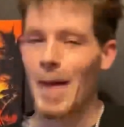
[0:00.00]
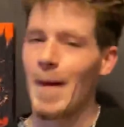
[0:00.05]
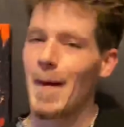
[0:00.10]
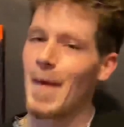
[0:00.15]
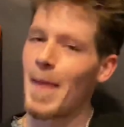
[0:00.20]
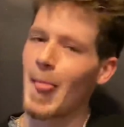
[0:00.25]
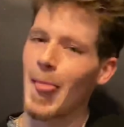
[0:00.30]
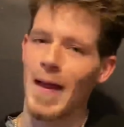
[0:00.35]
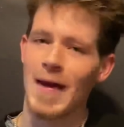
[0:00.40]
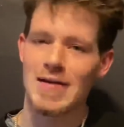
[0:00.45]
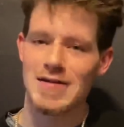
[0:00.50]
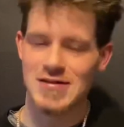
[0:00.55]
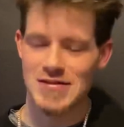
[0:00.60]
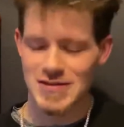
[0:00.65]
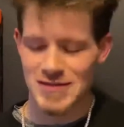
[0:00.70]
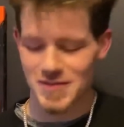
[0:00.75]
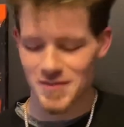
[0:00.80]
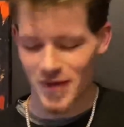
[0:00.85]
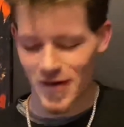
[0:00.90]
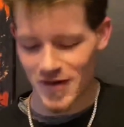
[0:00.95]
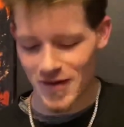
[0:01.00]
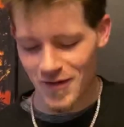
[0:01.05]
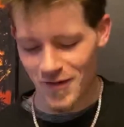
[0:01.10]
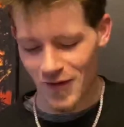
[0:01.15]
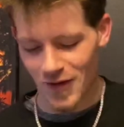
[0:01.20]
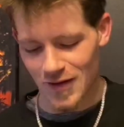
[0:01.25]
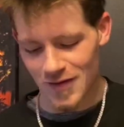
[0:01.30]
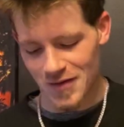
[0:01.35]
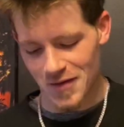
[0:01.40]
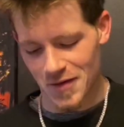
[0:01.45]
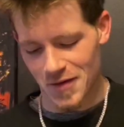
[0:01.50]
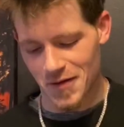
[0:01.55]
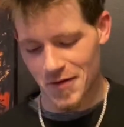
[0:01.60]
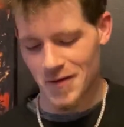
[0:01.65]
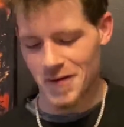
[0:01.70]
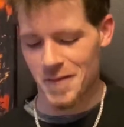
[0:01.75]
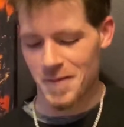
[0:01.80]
that shit's money right there.